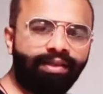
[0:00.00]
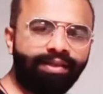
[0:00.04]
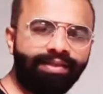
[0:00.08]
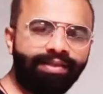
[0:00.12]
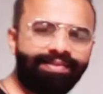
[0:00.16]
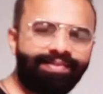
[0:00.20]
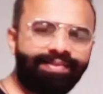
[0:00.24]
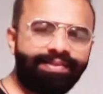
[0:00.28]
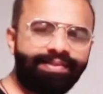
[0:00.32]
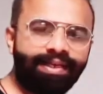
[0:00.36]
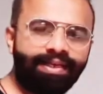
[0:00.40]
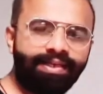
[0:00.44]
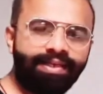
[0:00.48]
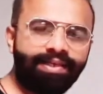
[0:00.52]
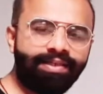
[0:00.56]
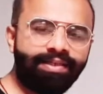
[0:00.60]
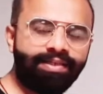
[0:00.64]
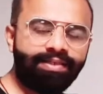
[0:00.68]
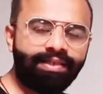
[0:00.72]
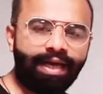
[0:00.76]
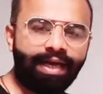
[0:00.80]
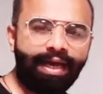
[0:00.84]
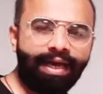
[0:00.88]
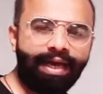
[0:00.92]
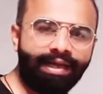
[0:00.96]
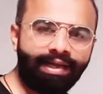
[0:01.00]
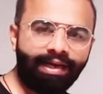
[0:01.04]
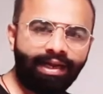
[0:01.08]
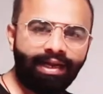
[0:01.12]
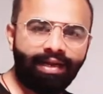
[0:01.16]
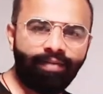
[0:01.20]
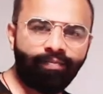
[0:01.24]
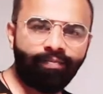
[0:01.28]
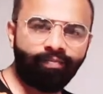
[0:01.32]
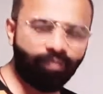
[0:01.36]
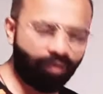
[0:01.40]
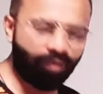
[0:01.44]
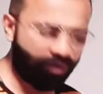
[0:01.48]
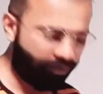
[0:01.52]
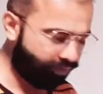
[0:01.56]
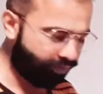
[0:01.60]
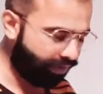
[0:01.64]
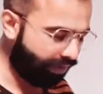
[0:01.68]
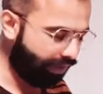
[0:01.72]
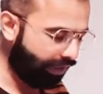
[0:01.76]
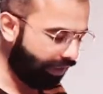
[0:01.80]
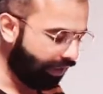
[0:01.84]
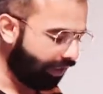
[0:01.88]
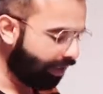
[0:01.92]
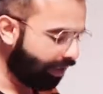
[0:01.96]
the circuit diagram of the